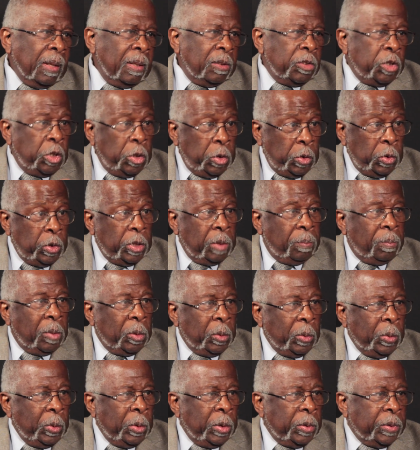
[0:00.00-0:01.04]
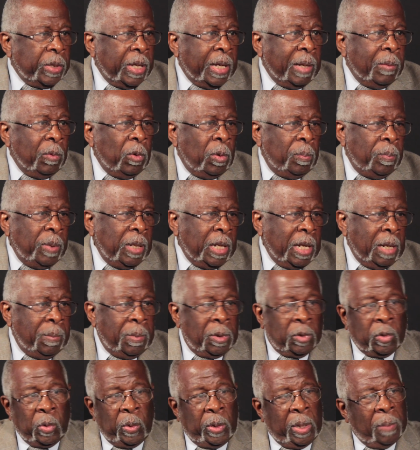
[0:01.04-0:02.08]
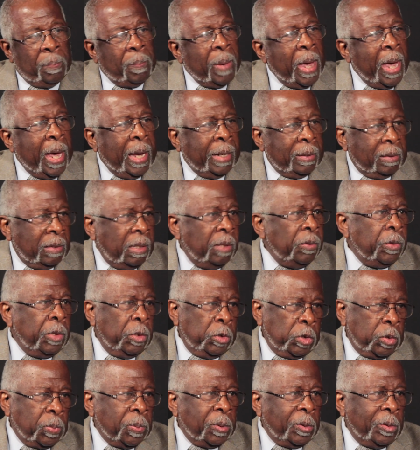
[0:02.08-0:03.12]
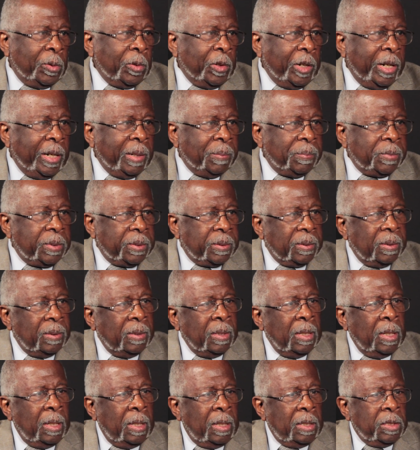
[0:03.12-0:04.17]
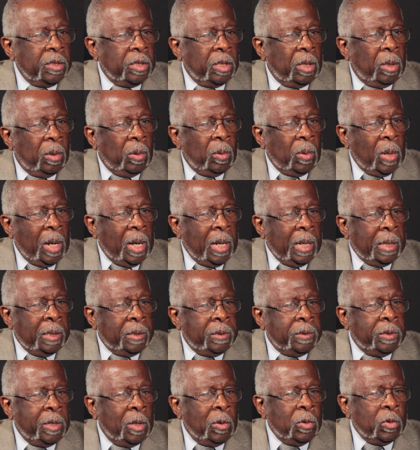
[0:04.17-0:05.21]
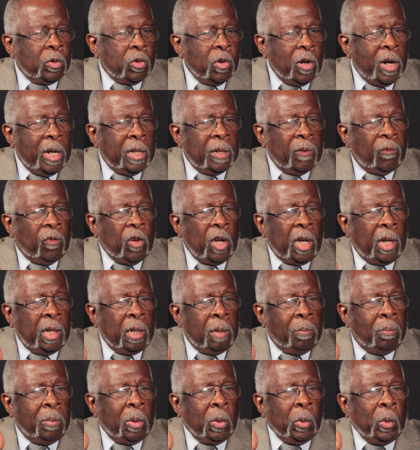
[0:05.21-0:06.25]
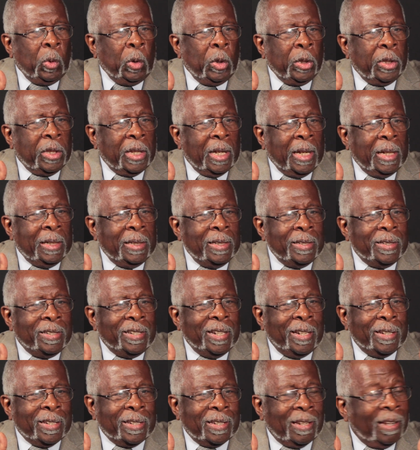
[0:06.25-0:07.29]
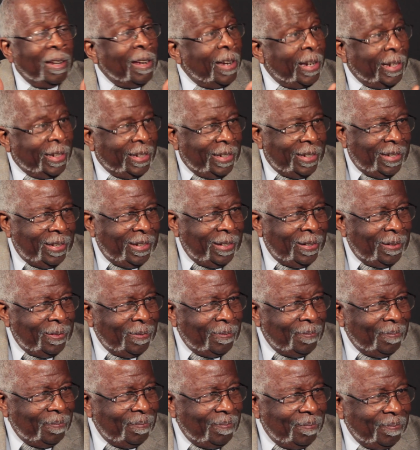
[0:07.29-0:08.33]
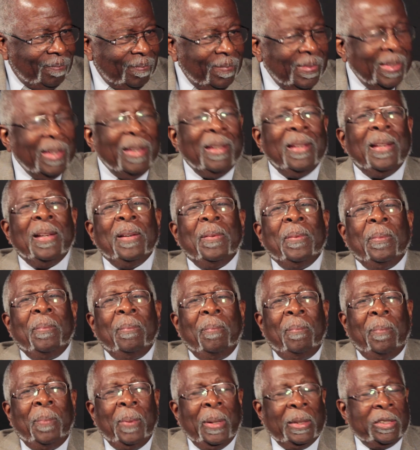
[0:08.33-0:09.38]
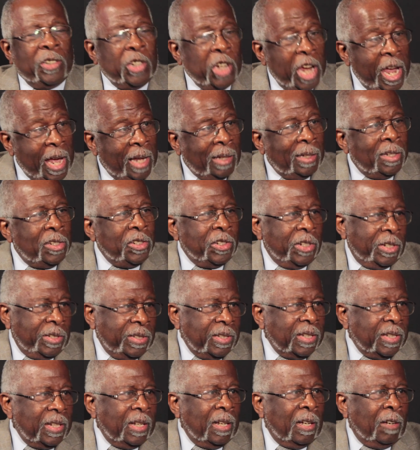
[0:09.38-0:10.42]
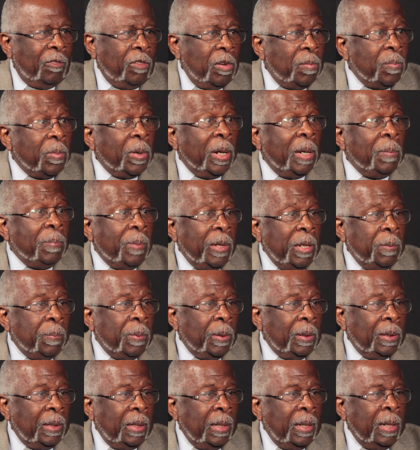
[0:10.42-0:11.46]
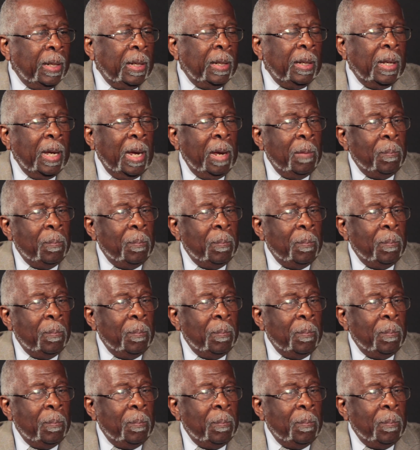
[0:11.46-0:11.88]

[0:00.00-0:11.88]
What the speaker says: to the board that would be able to impact those programs. So don't try to find a board that is just like you, but challenge yourself and bring people in